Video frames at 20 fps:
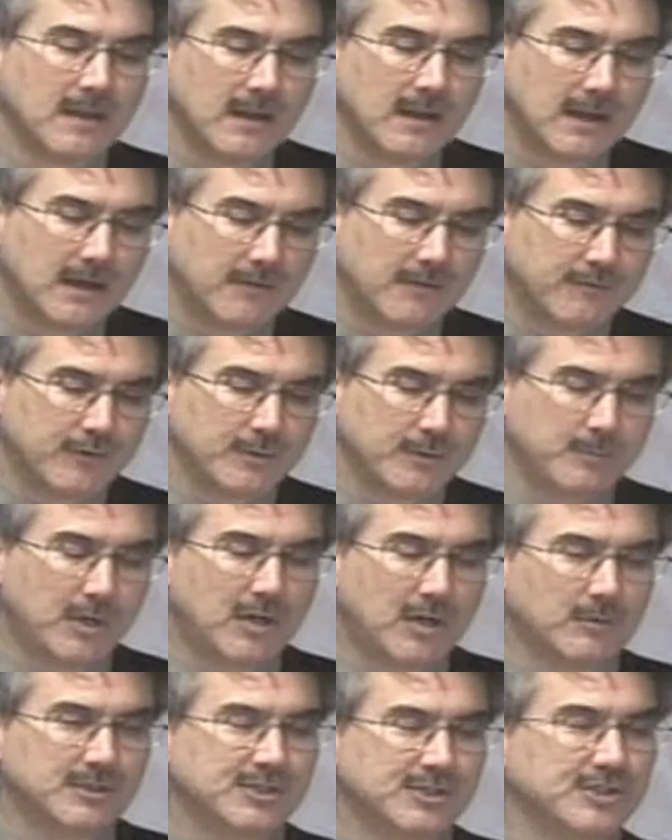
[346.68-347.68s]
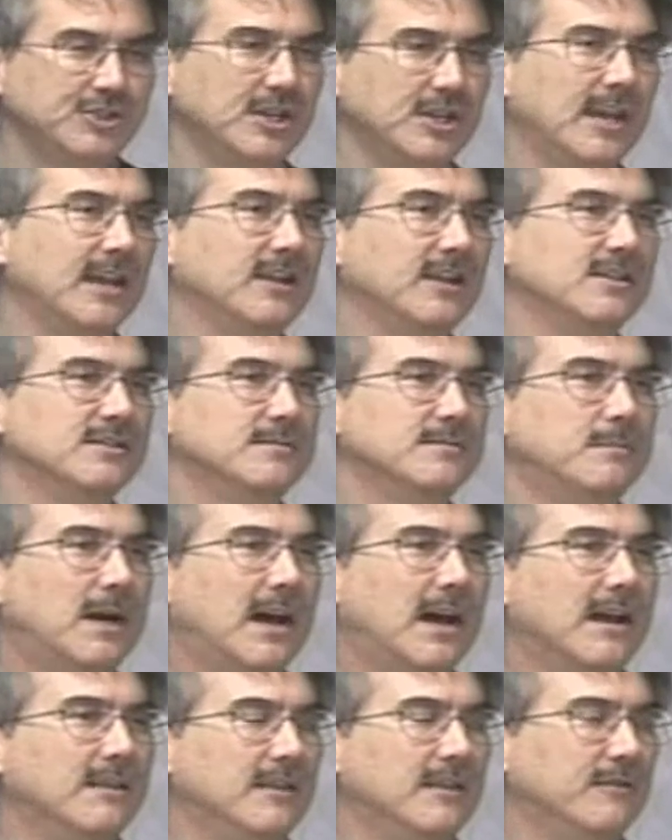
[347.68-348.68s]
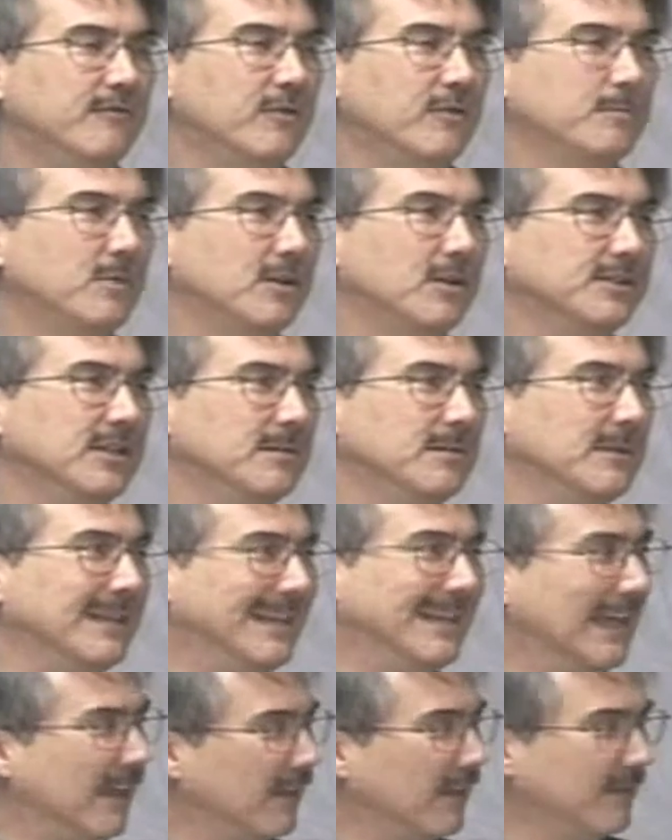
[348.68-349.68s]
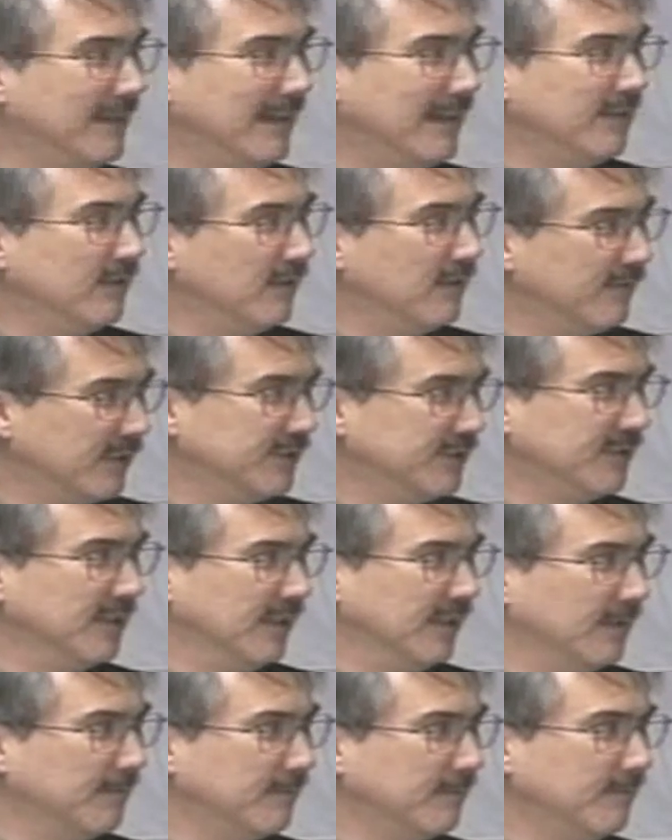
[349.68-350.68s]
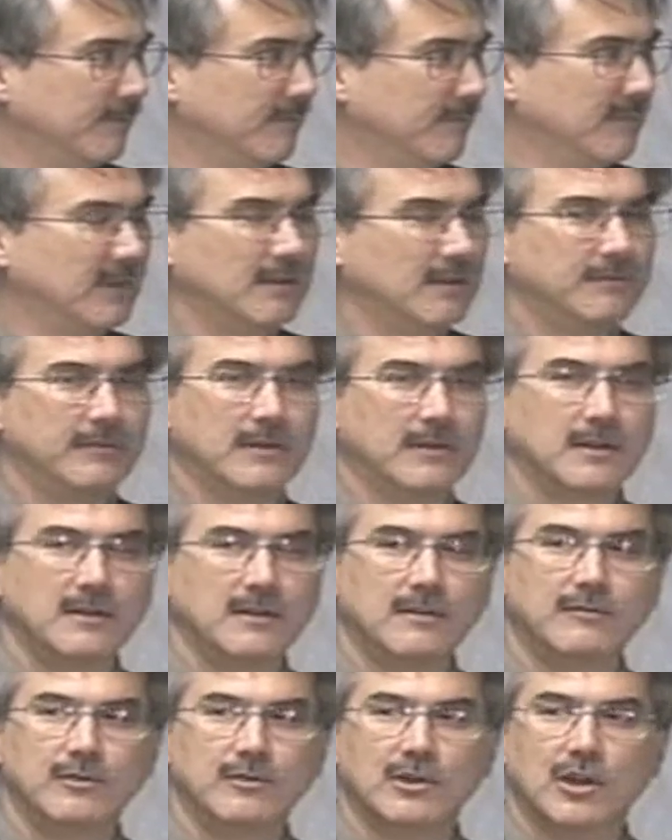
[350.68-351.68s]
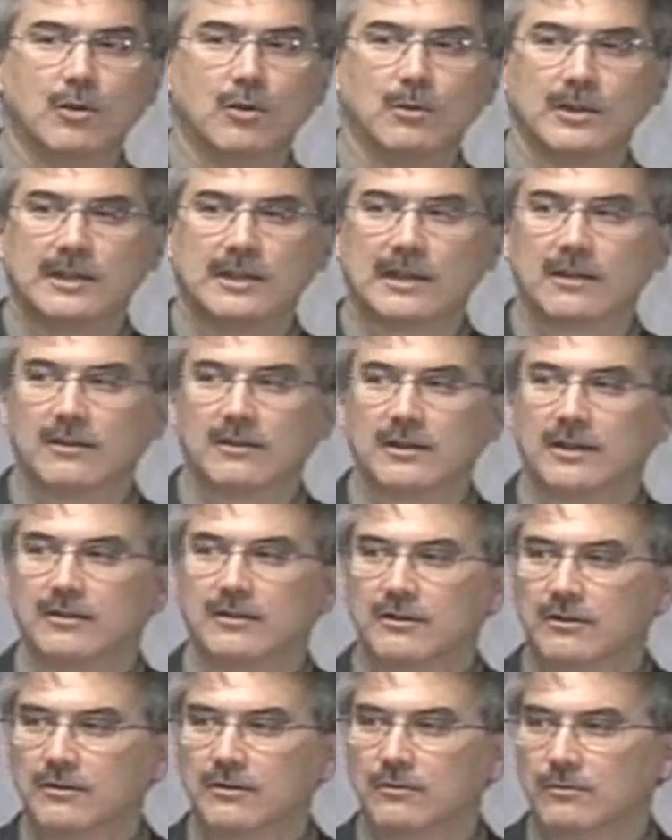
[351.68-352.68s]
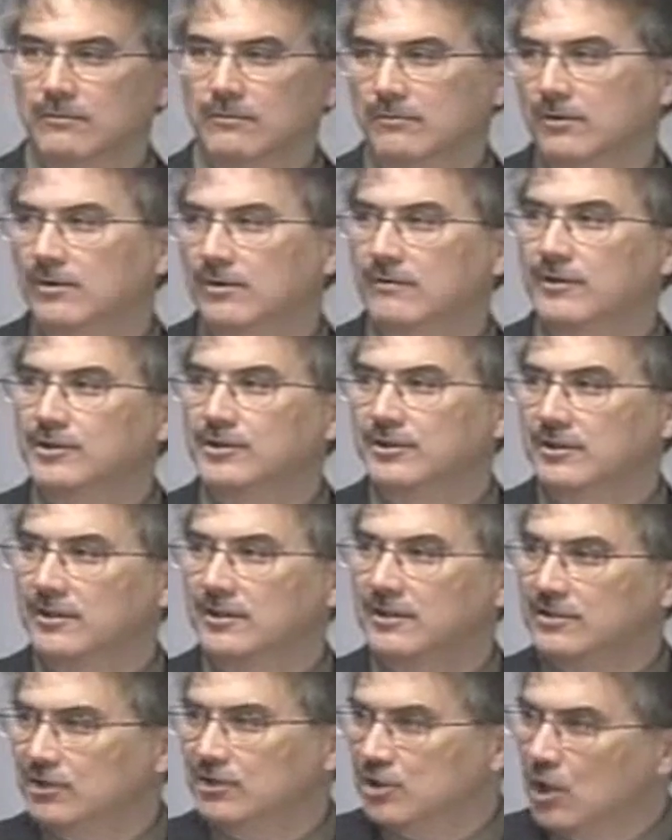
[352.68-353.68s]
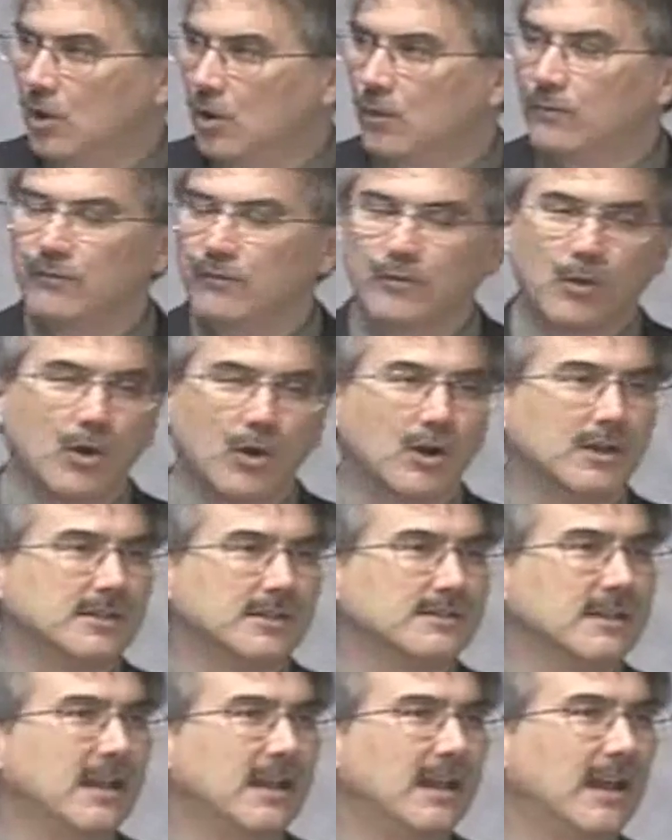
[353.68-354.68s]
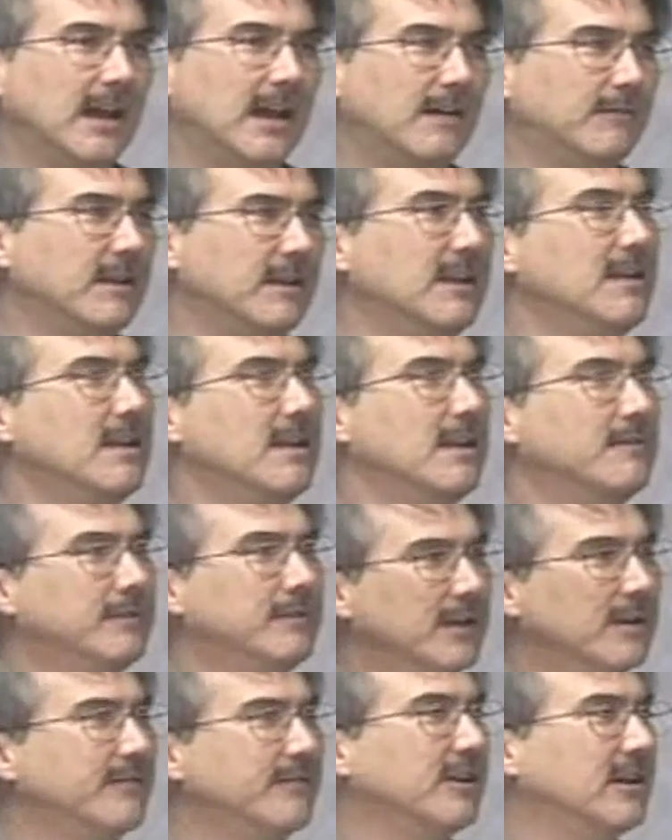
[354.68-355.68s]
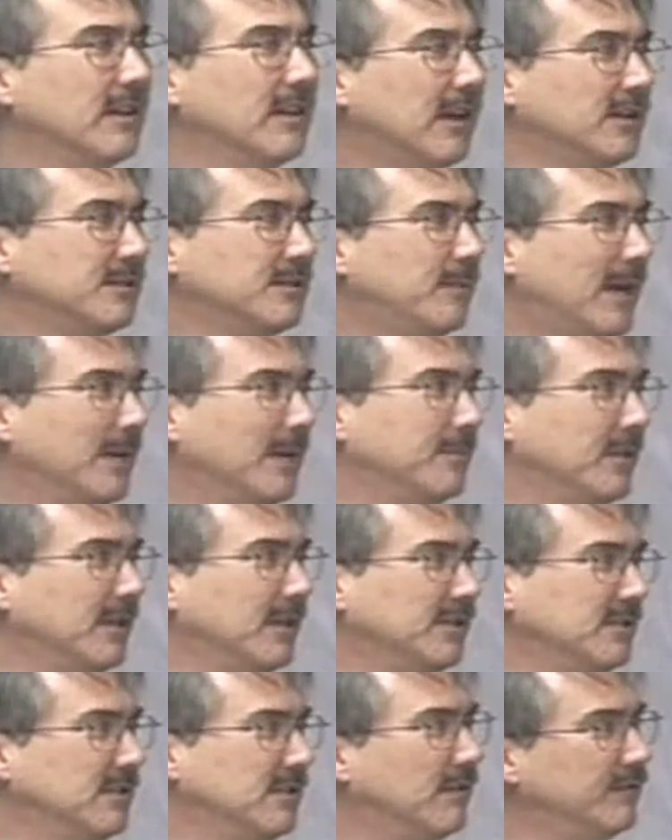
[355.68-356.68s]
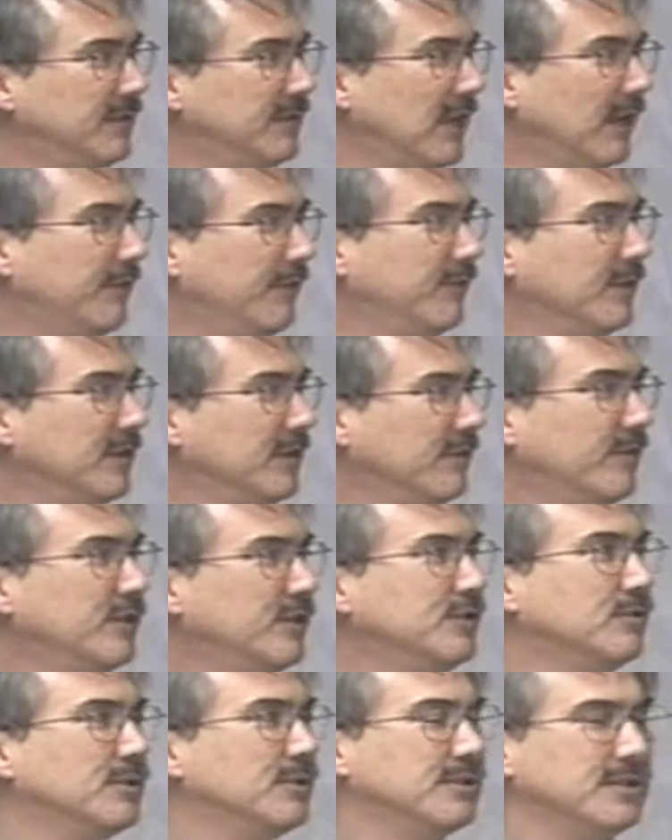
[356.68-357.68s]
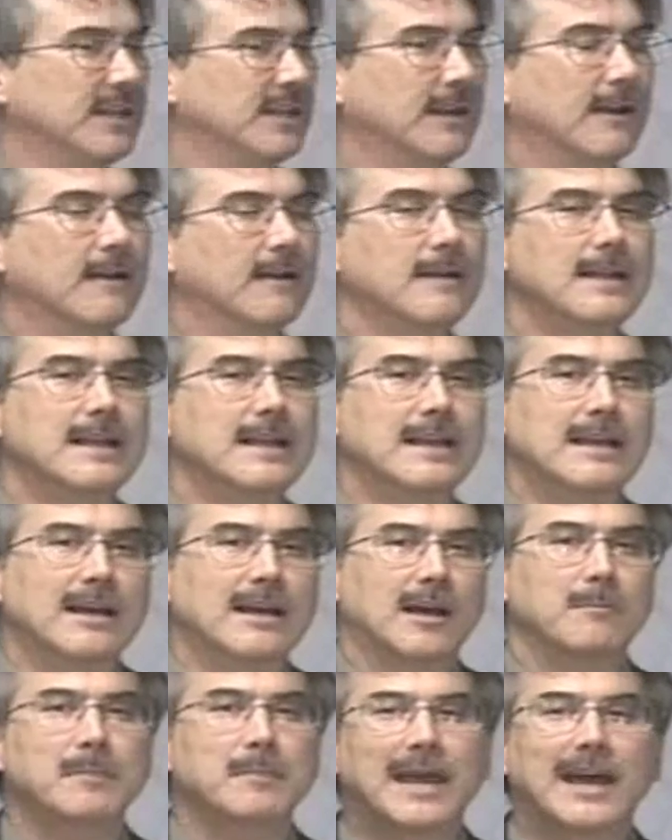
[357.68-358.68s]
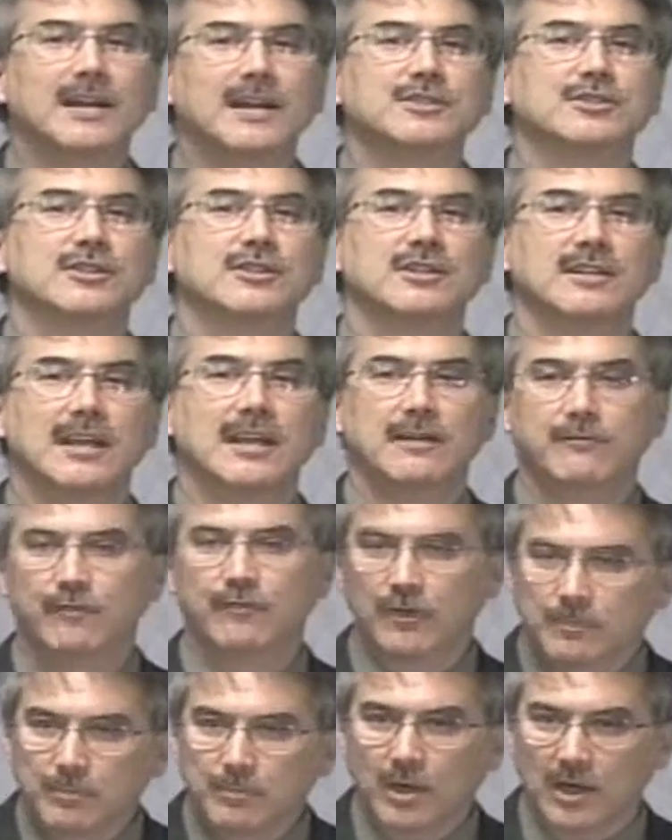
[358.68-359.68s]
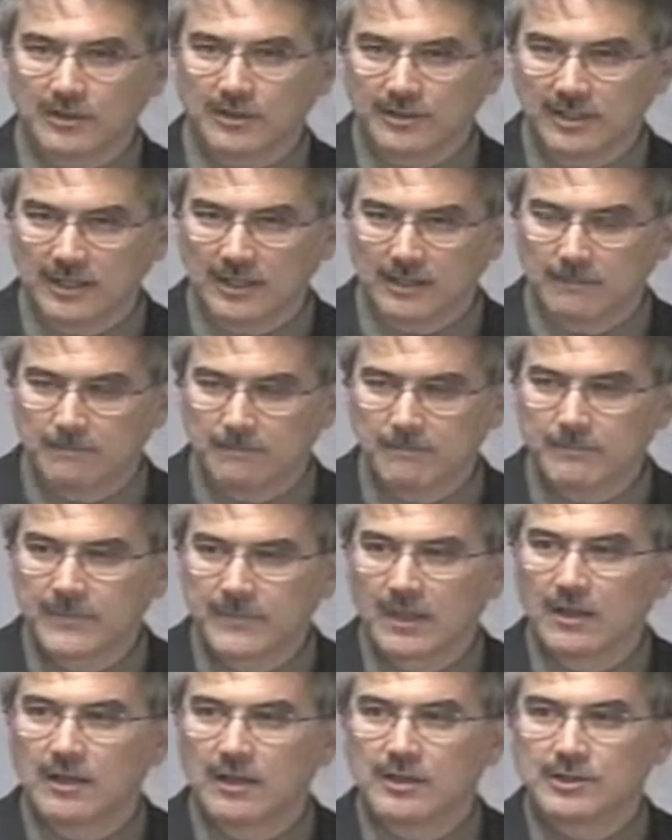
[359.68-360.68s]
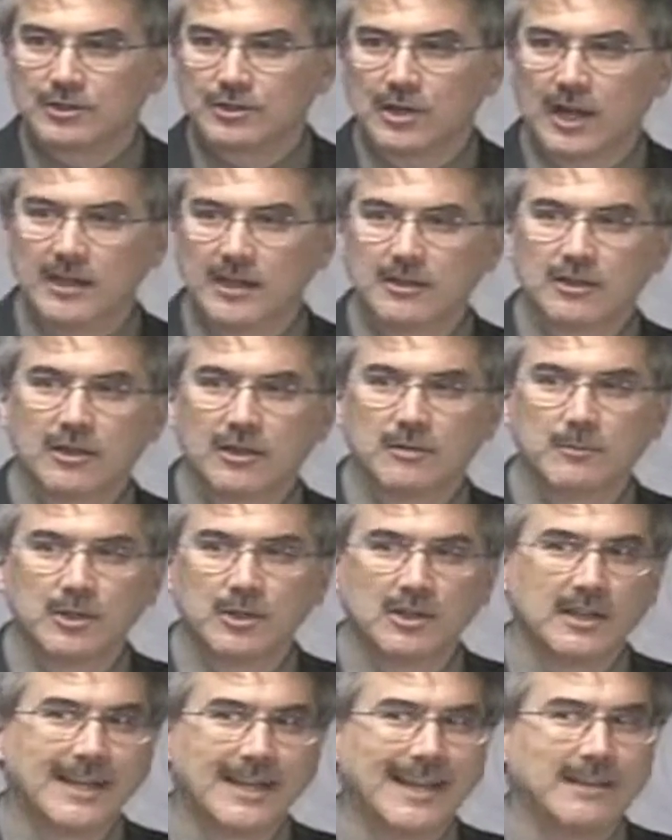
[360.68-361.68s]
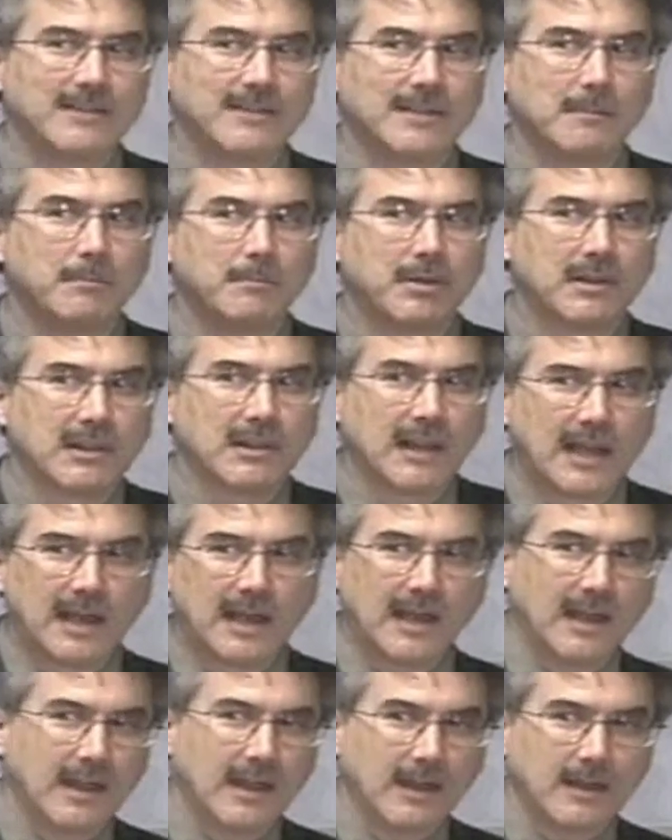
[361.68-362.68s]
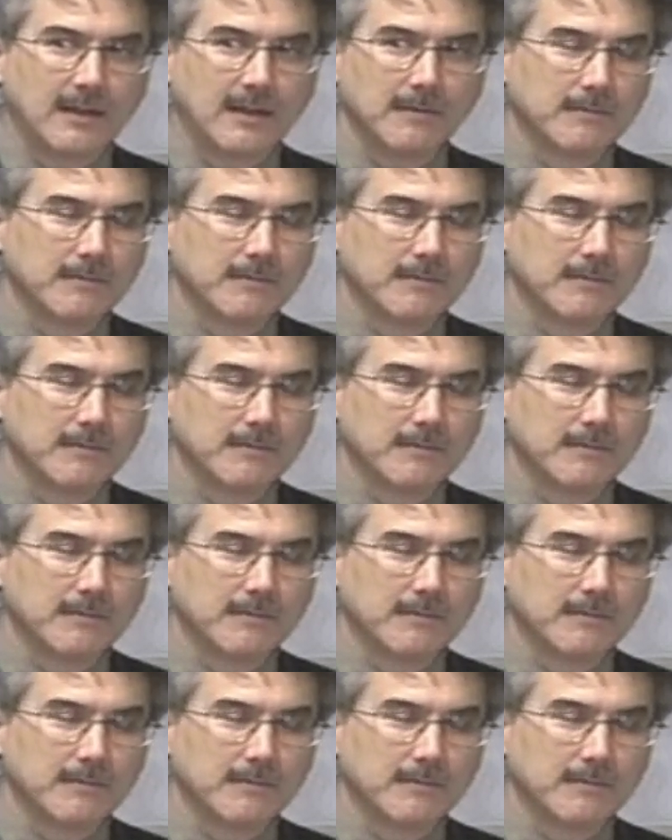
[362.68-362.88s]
football was changed by the football team at Gallaudet University. And if any of you know what Gallaudet University is known for, is they have a very, very large population of deaf individuals there. Imagine a football team trying to communicate the play,